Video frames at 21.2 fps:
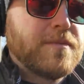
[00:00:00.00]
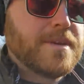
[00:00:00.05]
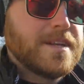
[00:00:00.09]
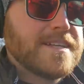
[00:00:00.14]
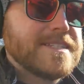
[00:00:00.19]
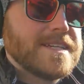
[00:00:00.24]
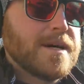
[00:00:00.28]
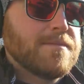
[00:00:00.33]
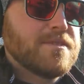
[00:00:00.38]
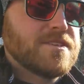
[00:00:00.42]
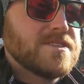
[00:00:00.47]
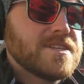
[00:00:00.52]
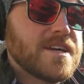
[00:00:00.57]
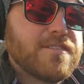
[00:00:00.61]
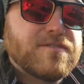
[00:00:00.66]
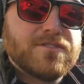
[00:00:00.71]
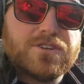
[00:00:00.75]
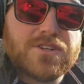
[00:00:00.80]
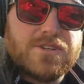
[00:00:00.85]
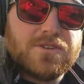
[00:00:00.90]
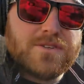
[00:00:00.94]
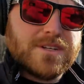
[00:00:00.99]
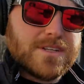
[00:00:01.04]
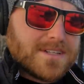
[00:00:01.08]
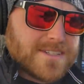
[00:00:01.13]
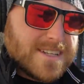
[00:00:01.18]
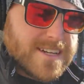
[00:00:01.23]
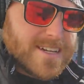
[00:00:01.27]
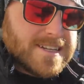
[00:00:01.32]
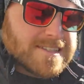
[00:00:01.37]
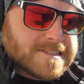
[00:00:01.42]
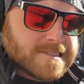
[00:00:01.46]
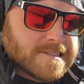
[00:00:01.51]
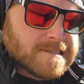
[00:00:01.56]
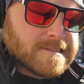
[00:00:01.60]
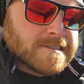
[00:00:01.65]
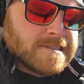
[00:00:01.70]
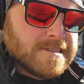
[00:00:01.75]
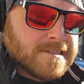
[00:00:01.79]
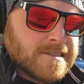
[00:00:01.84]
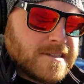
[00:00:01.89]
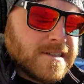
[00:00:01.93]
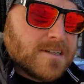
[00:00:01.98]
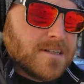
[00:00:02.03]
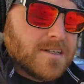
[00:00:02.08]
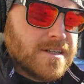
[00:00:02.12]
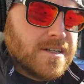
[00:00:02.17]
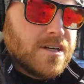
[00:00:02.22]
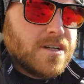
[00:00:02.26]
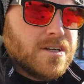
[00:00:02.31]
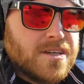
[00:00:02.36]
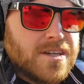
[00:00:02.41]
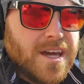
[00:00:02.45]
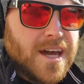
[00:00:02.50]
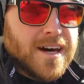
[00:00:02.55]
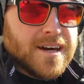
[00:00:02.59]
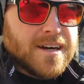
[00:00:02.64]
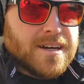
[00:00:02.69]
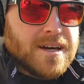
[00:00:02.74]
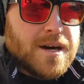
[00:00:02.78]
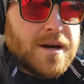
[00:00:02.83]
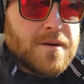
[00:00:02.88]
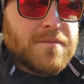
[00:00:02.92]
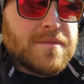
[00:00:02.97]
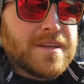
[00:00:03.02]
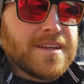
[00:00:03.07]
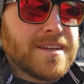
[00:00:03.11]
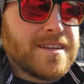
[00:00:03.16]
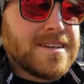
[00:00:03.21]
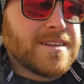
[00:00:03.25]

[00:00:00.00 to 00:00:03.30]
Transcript: bit of time this afternoon. And uh, yeah, I mean,